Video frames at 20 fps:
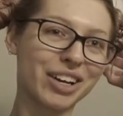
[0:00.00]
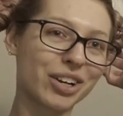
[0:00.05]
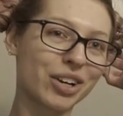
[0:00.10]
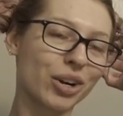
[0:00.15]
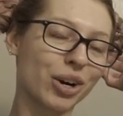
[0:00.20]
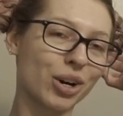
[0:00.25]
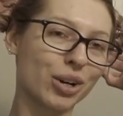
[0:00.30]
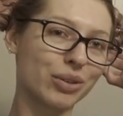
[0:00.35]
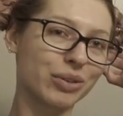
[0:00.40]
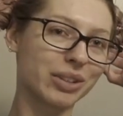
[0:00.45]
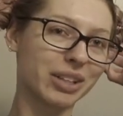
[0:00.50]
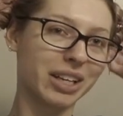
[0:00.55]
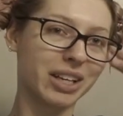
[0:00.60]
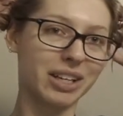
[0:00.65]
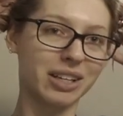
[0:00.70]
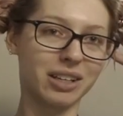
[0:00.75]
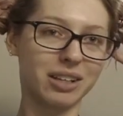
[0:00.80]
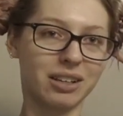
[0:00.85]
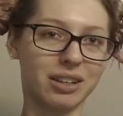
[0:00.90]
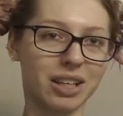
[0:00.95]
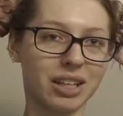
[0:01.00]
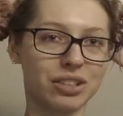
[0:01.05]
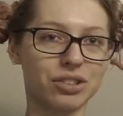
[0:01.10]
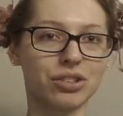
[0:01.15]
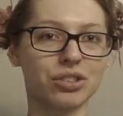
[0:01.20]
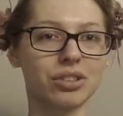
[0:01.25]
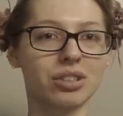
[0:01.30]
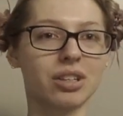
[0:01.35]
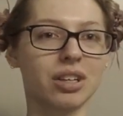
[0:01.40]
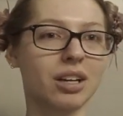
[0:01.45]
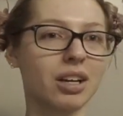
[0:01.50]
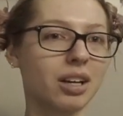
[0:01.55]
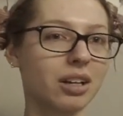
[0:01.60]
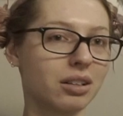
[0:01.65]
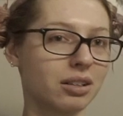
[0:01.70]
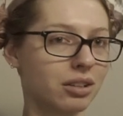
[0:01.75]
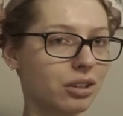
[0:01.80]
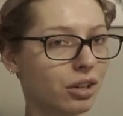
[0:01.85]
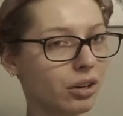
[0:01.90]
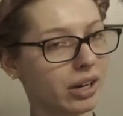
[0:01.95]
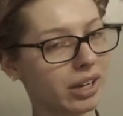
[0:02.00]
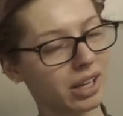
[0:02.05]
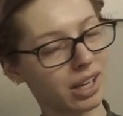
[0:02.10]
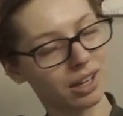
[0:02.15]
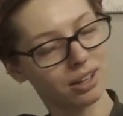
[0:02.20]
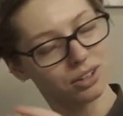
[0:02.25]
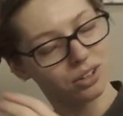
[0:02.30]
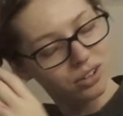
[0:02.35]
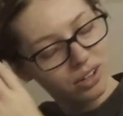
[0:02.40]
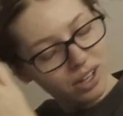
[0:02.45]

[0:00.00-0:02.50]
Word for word: car related, that's just gonna, no, I can't do